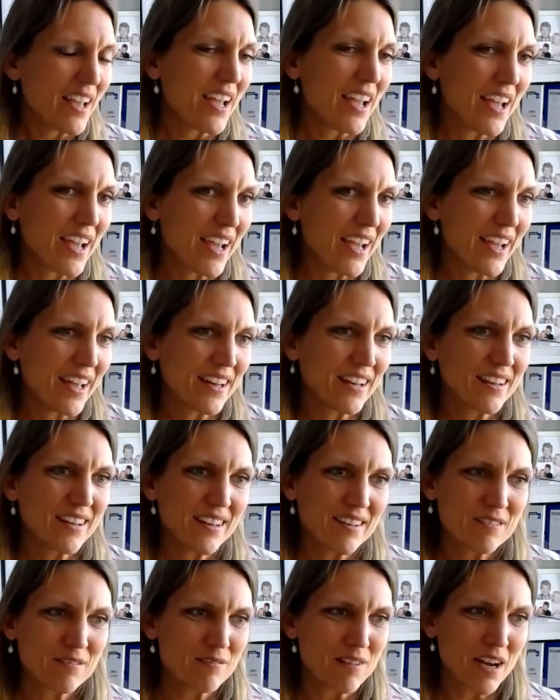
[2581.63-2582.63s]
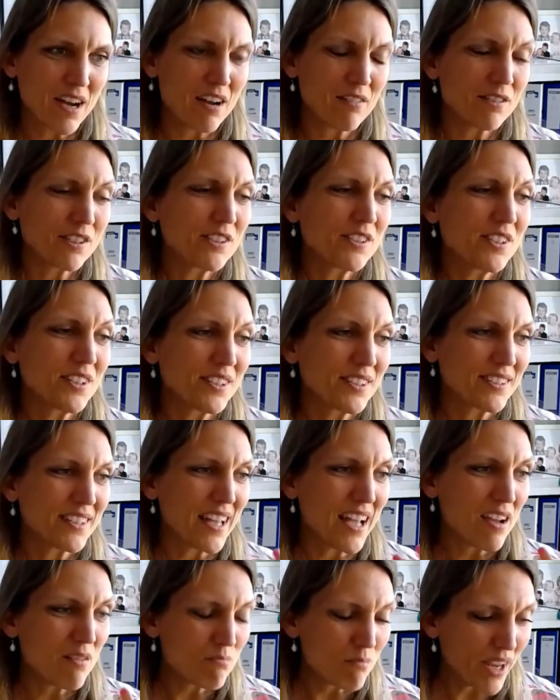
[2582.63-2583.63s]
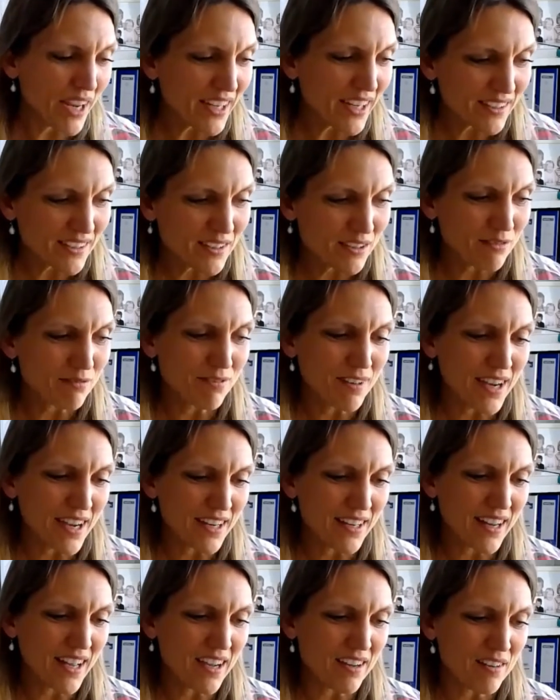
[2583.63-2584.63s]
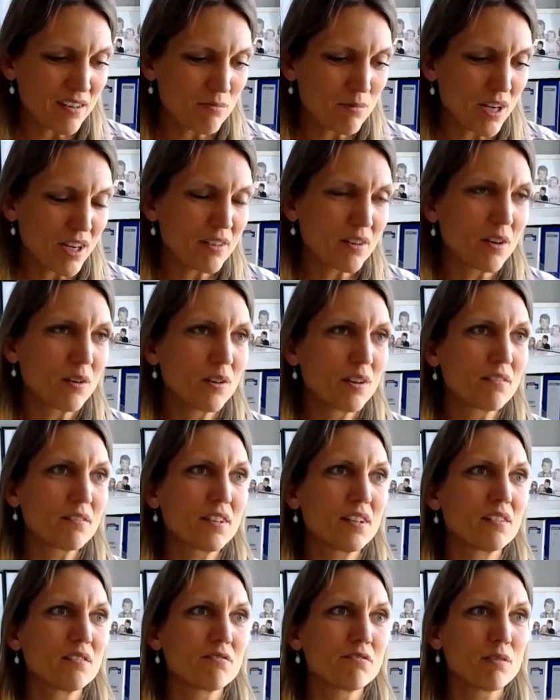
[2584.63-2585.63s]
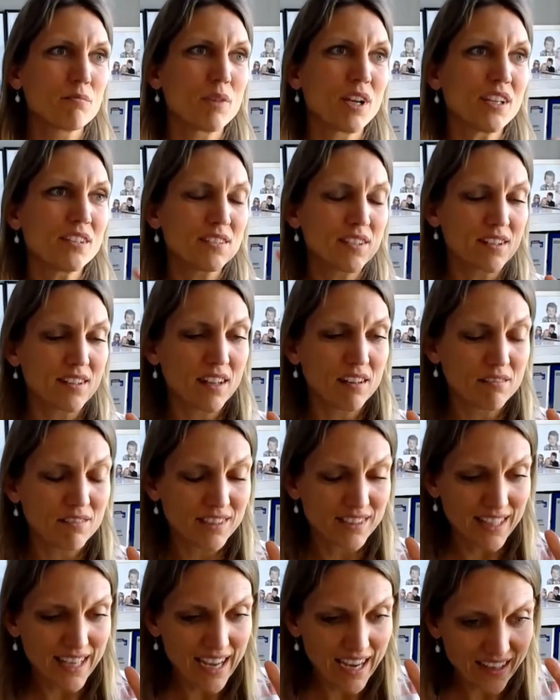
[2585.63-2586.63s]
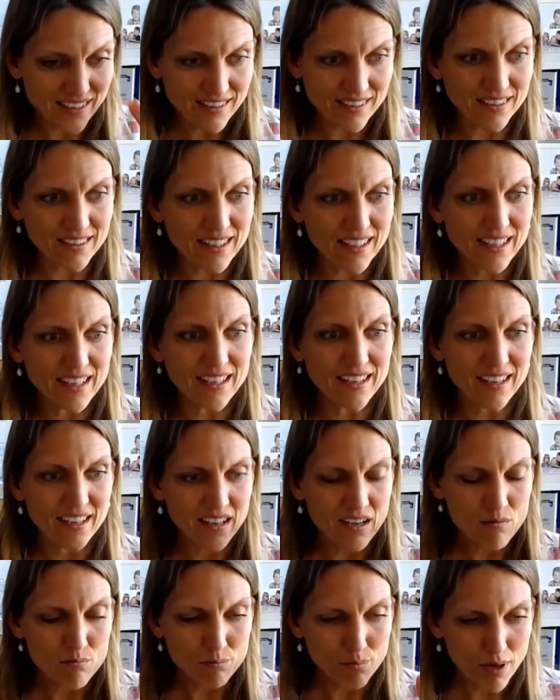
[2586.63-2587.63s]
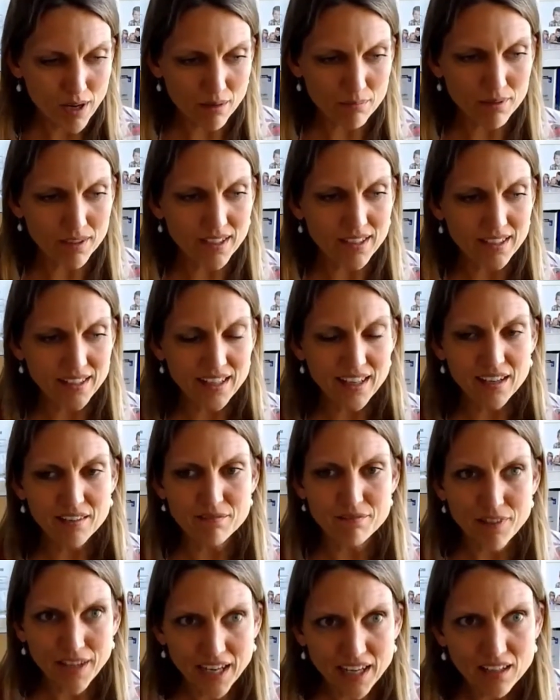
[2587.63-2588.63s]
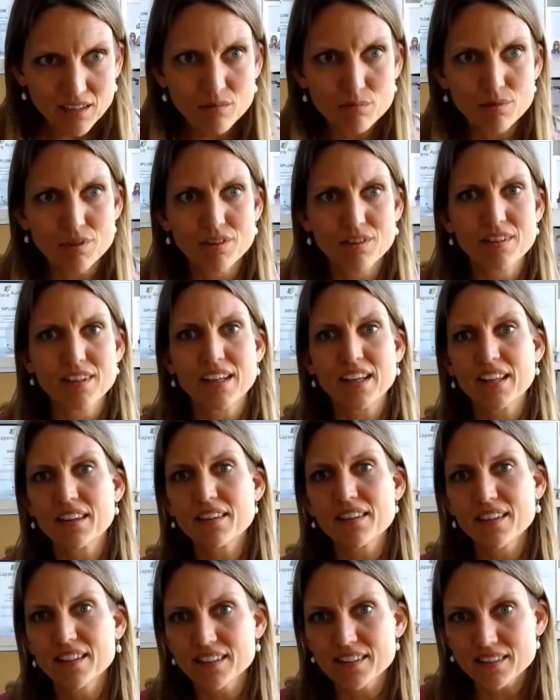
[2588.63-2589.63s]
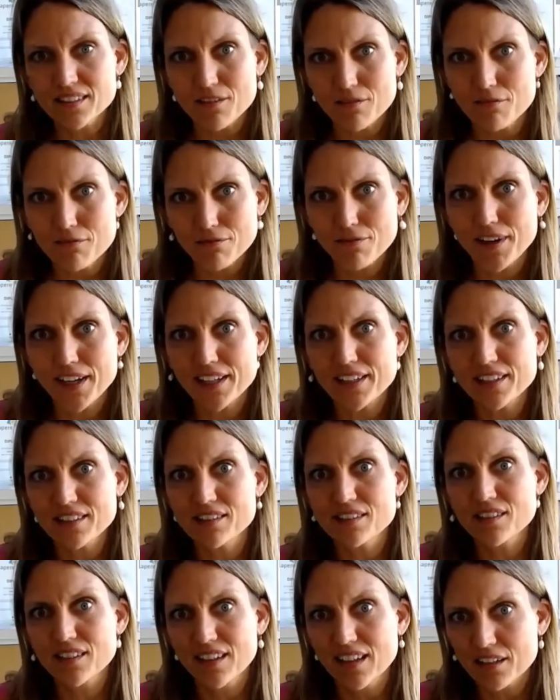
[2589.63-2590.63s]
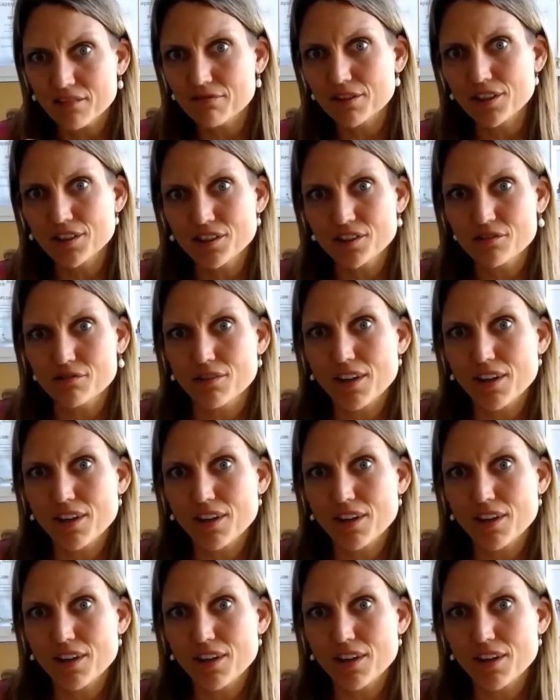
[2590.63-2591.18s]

And I was just amazed to find out about all of the information that was actually publicly available in this FAIRS adverse